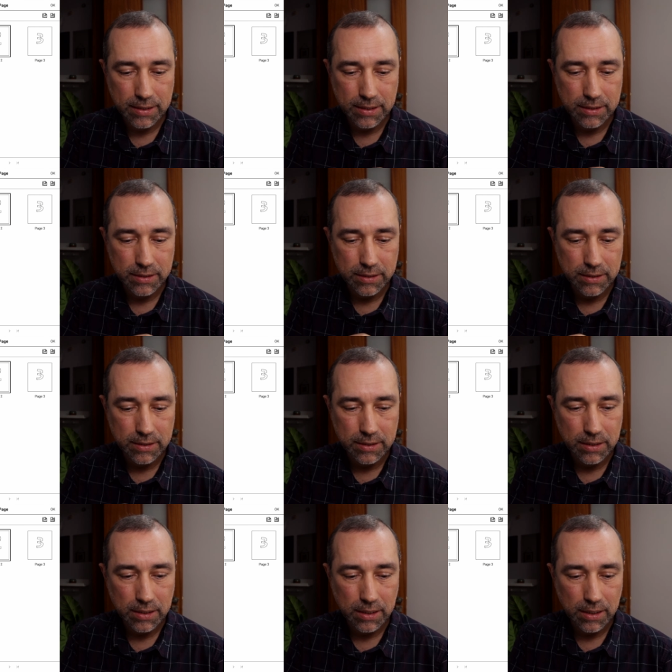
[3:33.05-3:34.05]

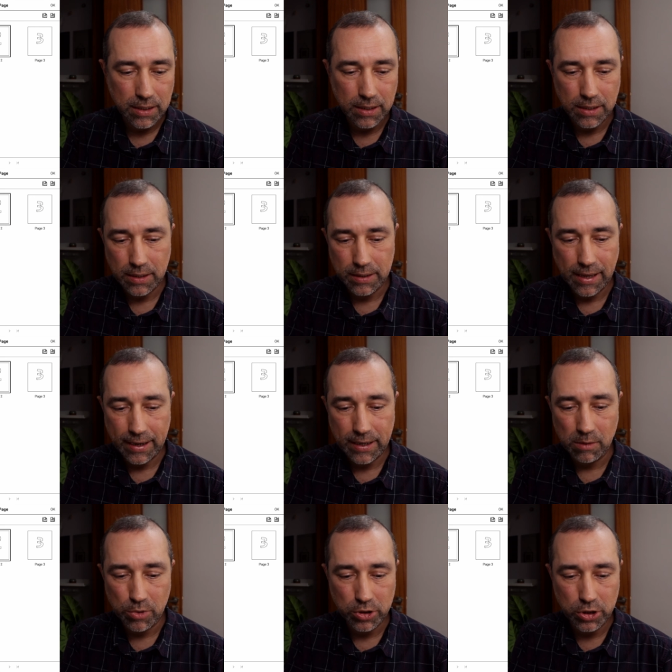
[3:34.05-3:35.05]
this uh, that
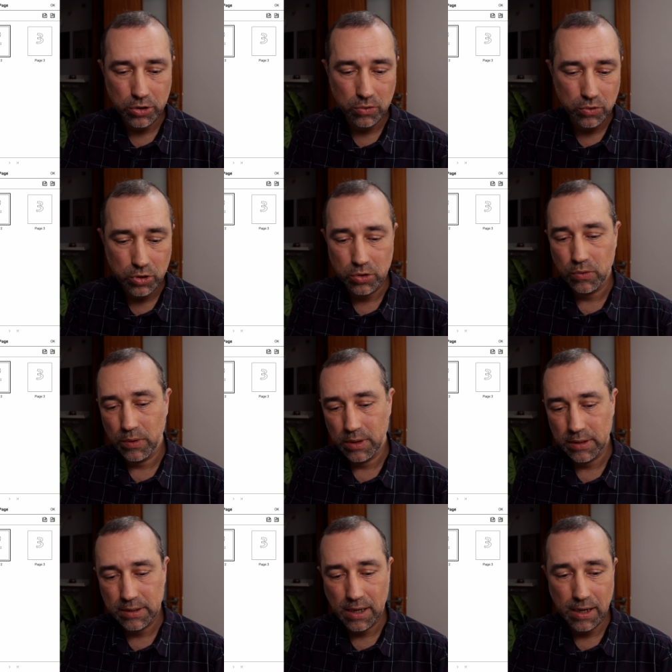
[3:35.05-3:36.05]
number two to, in
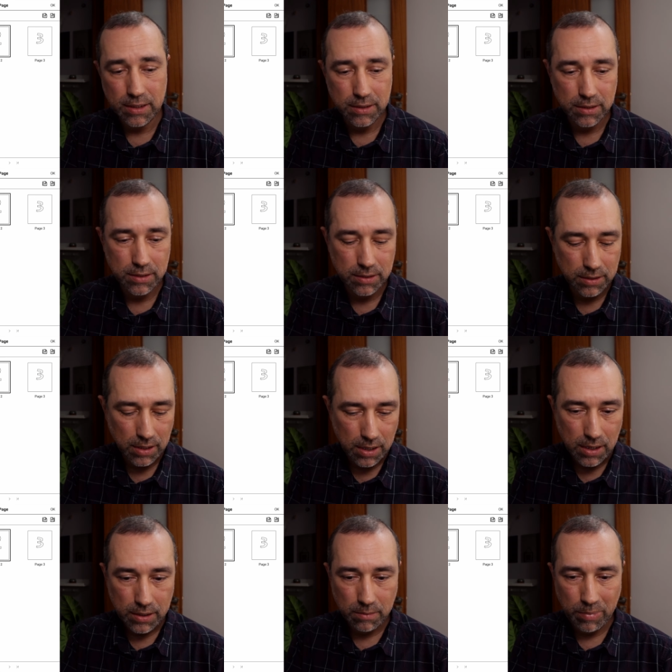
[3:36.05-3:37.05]
this case is
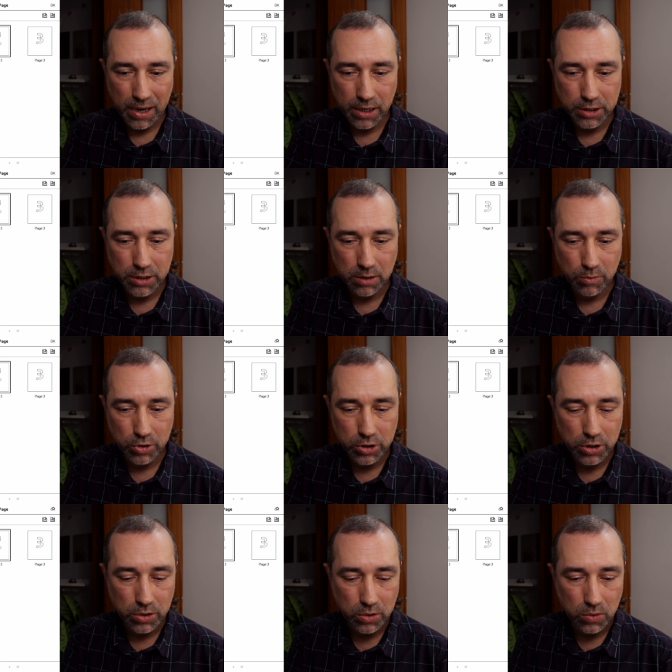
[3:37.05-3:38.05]
the page number
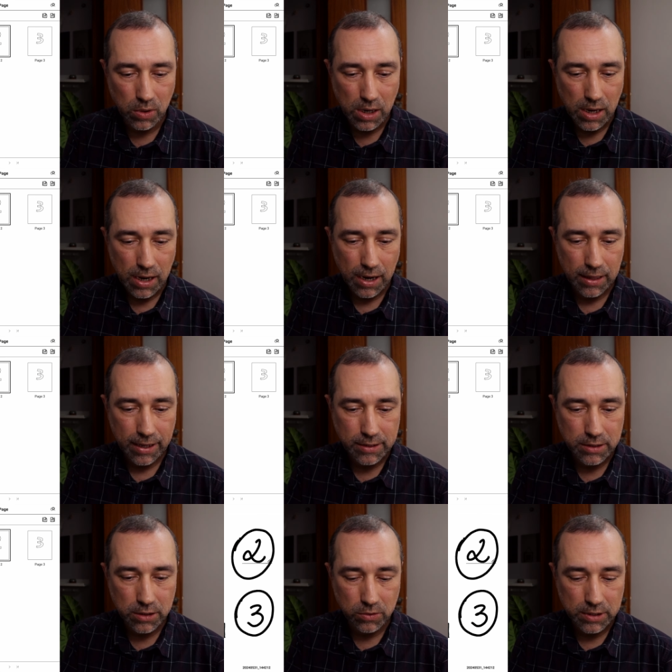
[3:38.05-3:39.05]
two. And
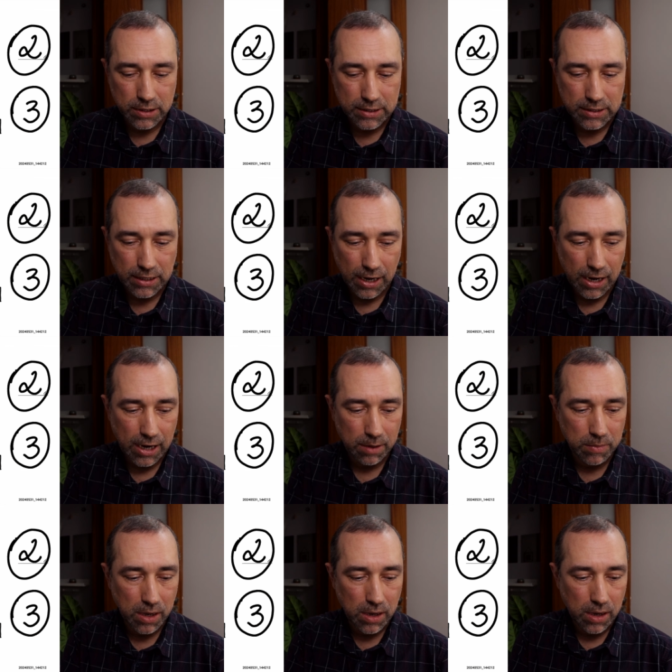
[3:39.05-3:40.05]
let's do the
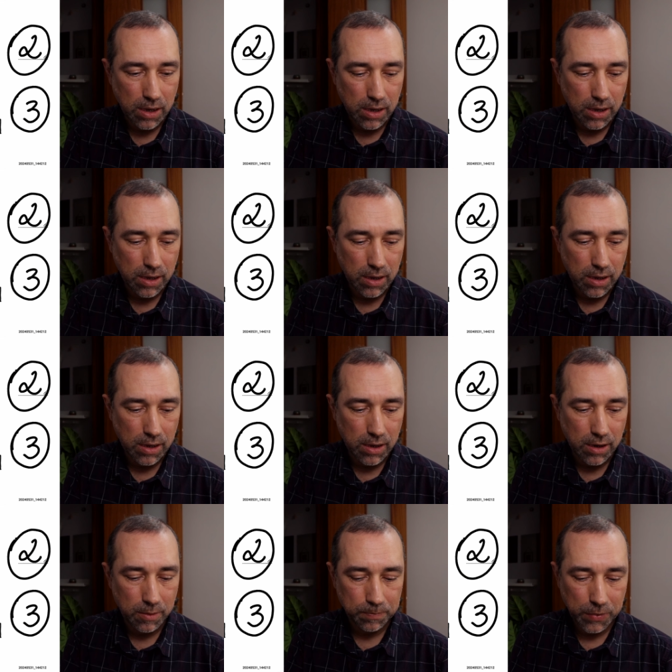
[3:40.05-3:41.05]
same
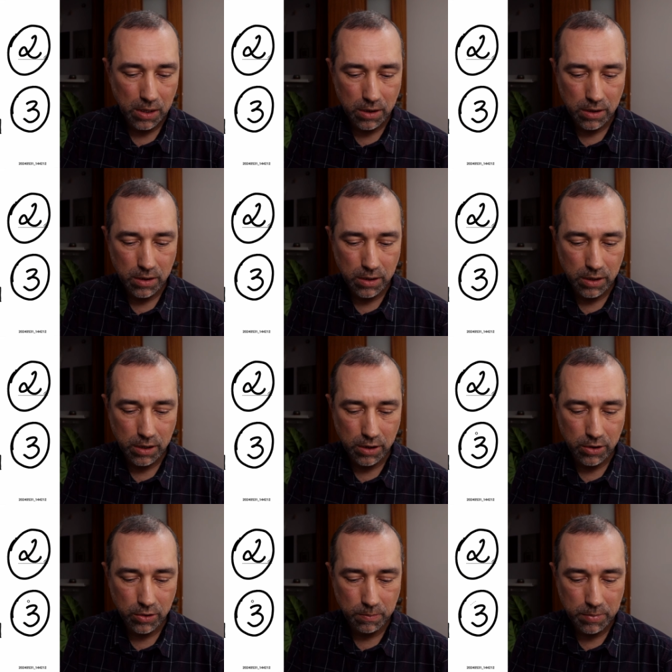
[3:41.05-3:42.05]
uh,
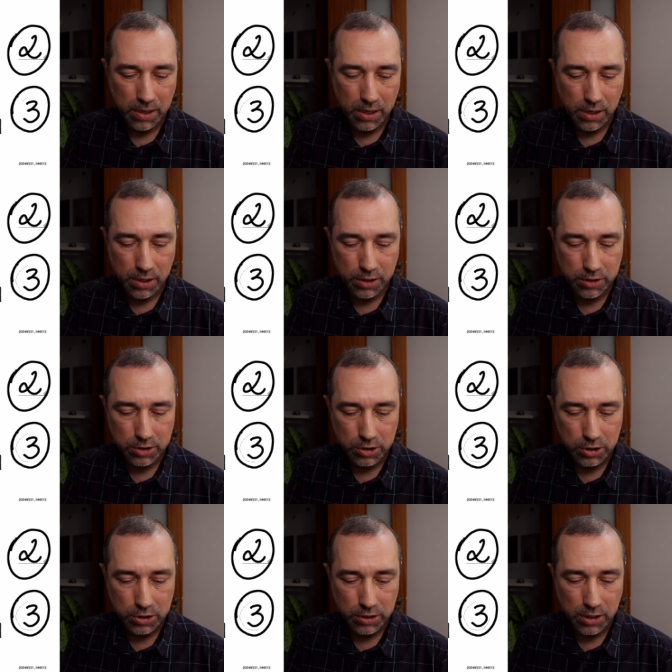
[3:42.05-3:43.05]
here,
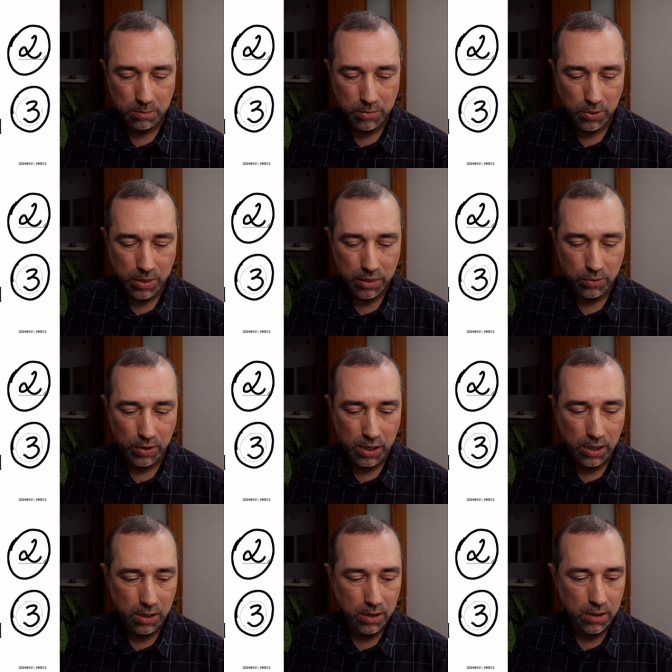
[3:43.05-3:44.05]
page number
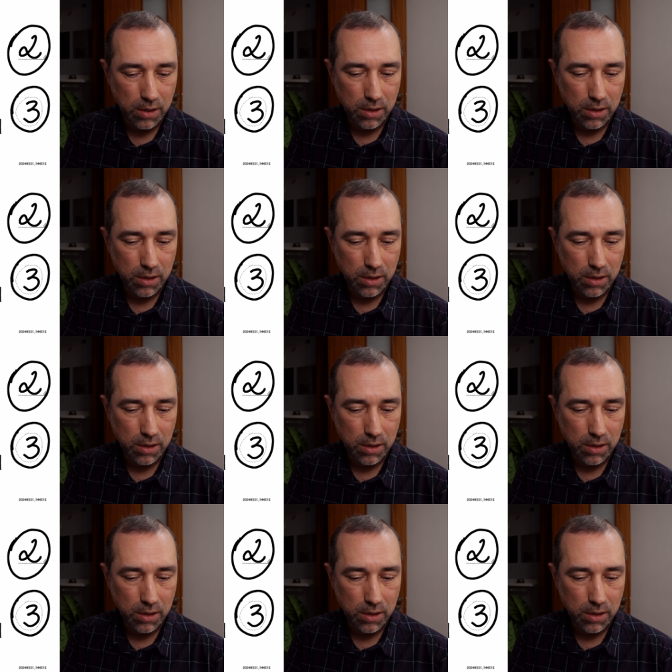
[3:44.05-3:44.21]
three.